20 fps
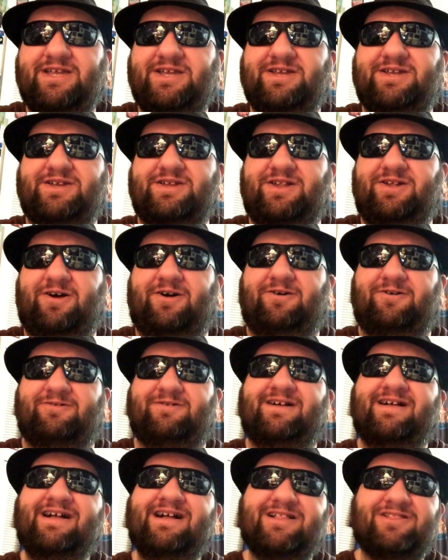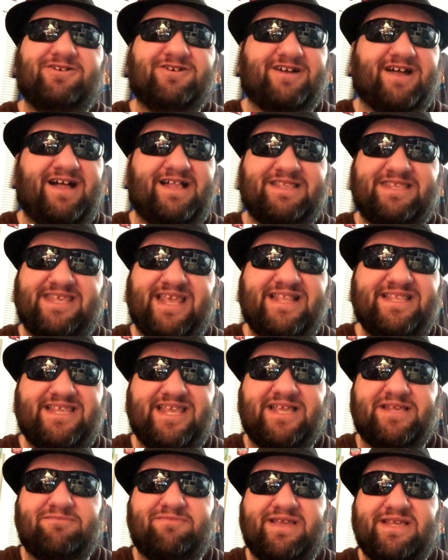You know, look on
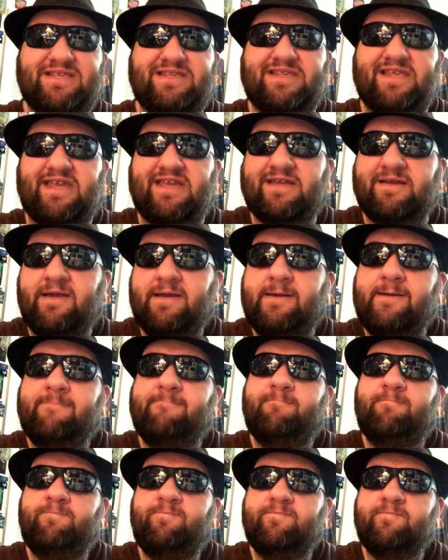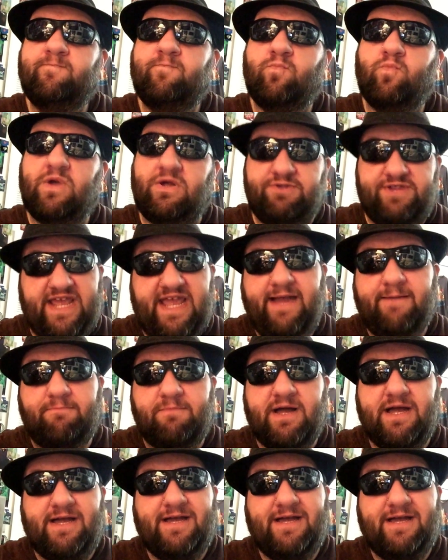Sensei's face is like, well, damn.